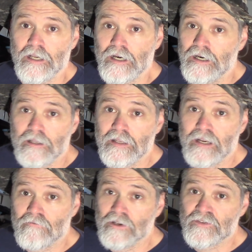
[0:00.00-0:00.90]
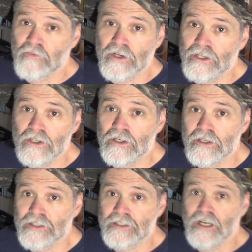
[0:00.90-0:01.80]
Uh, other than that, it runs pretty
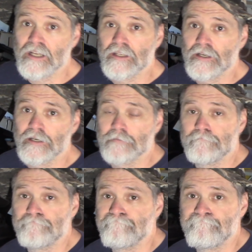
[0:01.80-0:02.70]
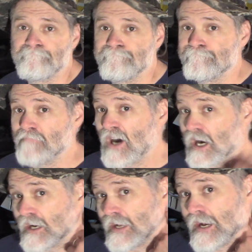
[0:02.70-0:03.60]
good. It's not um,
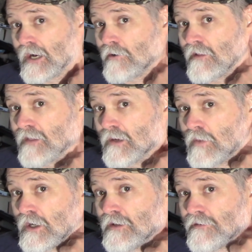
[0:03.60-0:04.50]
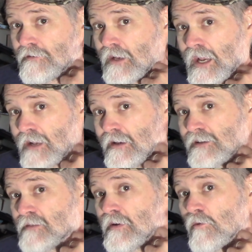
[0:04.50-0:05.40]
bogging down or anything, but it is, the cat
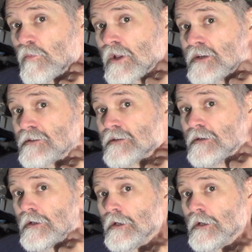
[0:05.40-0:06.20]
needs to be replaced.